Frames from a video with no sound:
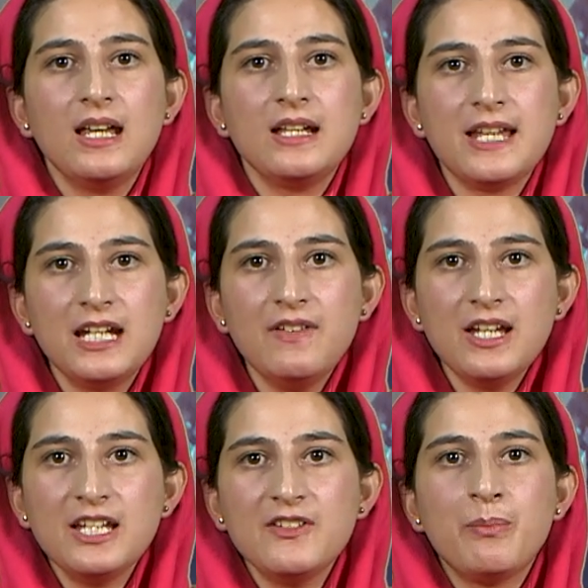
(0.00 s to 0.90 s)

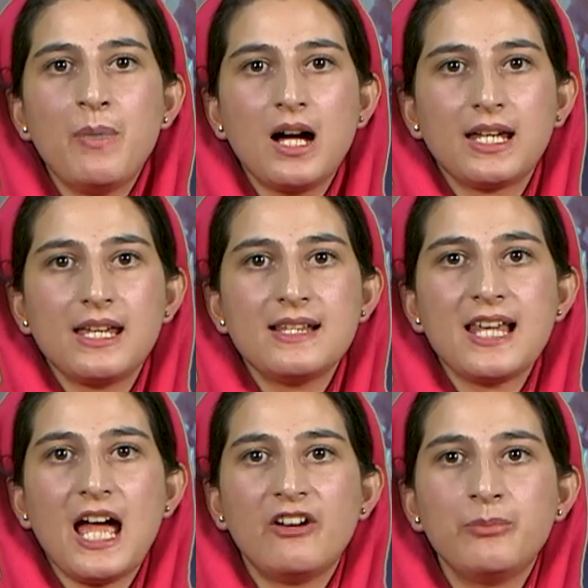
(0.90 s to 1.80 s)
derivatives markets
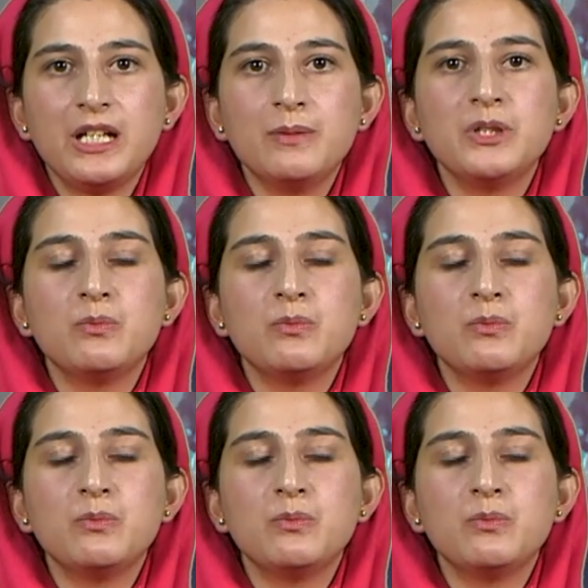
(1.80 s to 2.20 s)
have become the